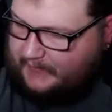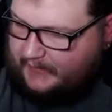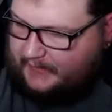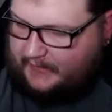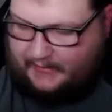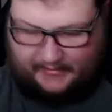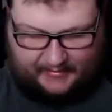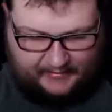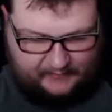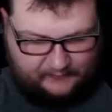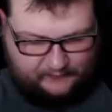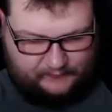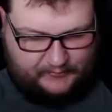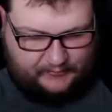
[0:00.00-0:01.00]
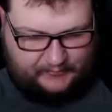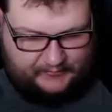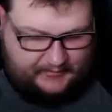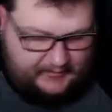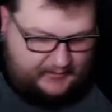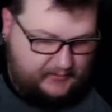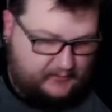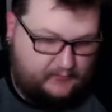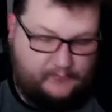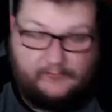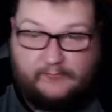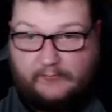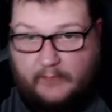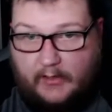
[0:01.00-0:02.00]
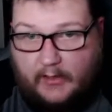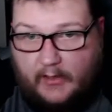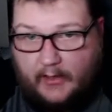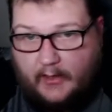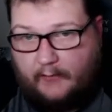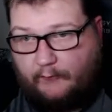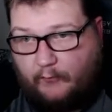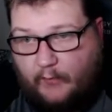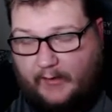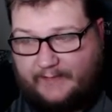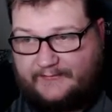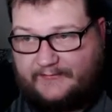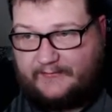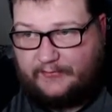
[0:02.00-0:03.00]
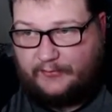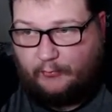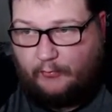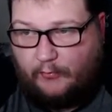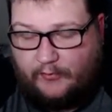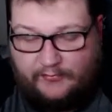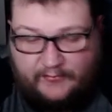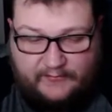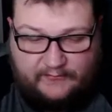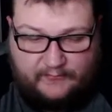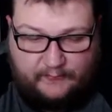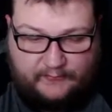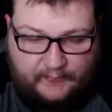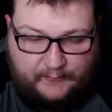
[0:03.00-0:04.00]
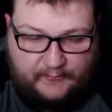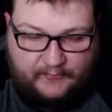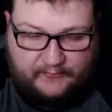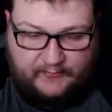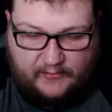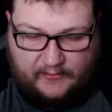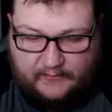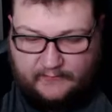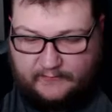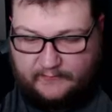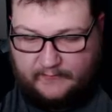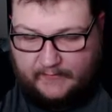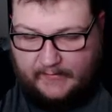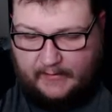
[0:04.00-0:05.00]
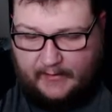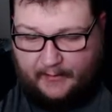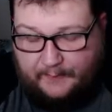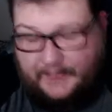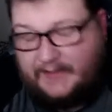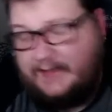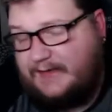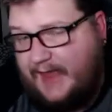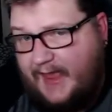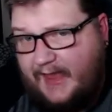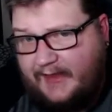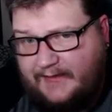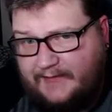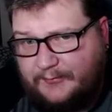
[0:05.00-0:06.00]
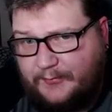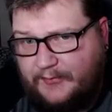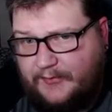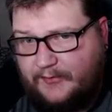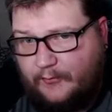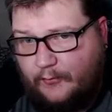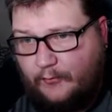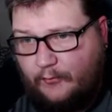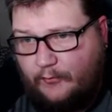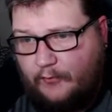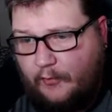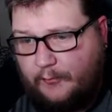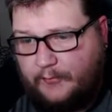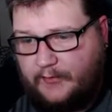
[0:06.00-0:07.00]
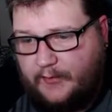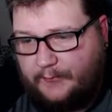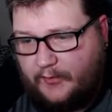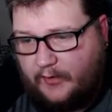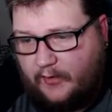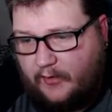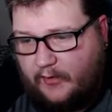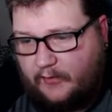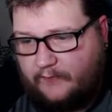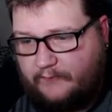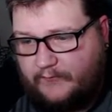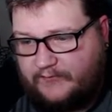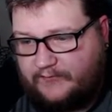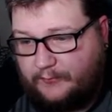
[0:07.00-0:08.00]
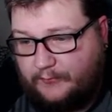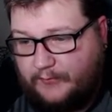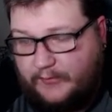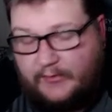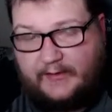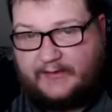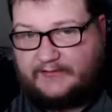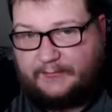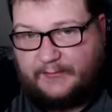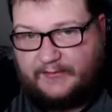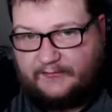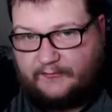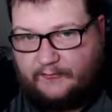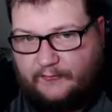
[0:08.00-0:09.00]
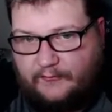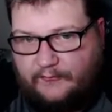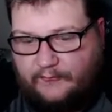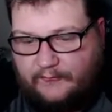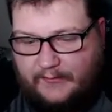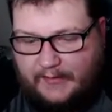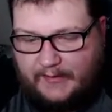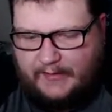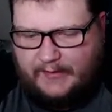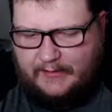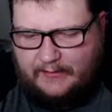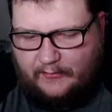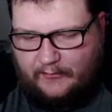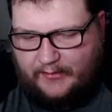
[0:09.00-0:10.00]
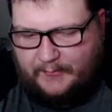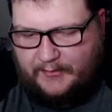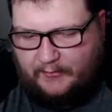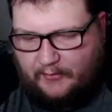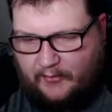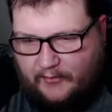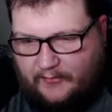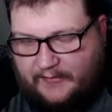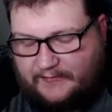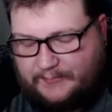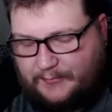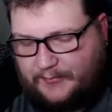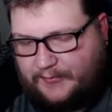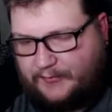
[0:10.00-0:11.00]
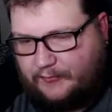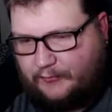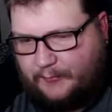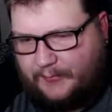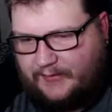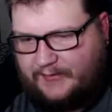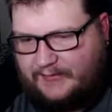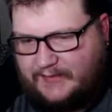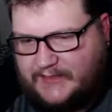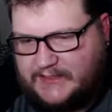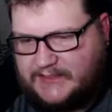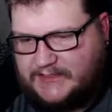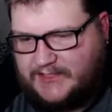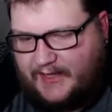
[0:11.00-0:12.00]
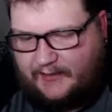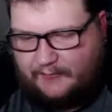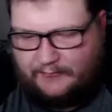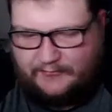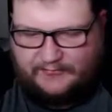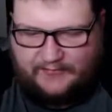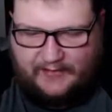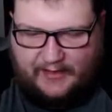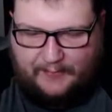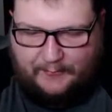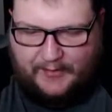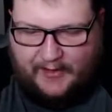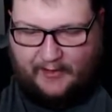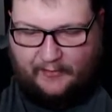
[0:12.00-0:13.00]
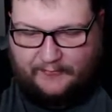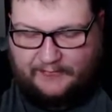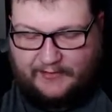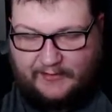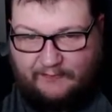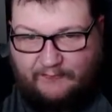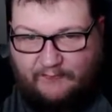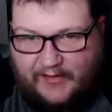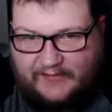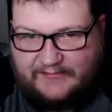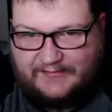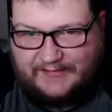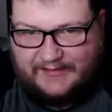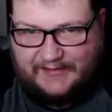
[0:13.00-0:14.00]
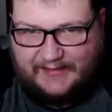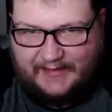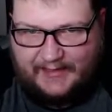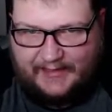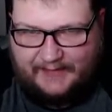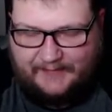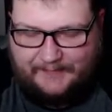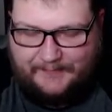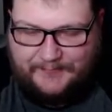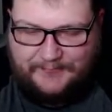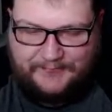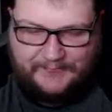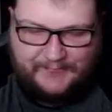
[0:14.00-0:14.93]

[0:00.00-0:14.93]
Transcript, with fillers: Like I, I don't really care what the worth is of some of these cards. I mean, yeah, it's pretty cool opening up a card that's really expensive. Don't get me wrong, it's pretty cool, but this channel is not about investing and